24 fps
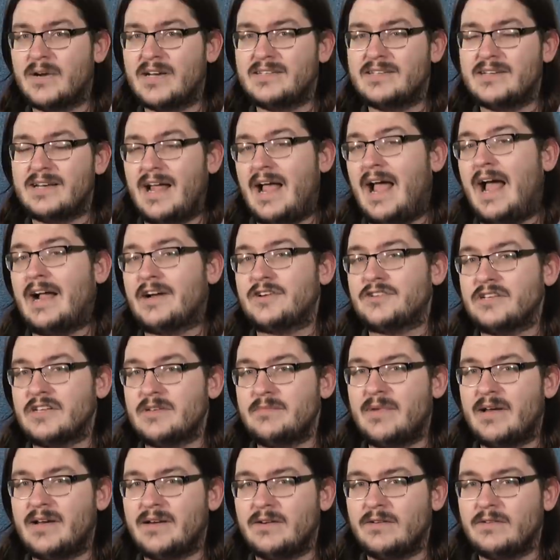But is it
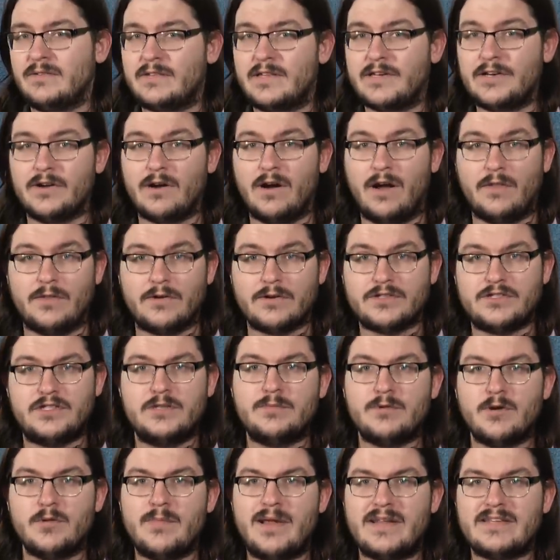actually better than your other
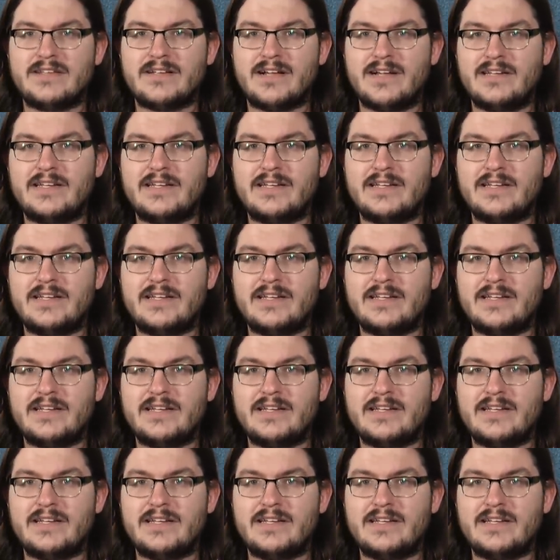super amazing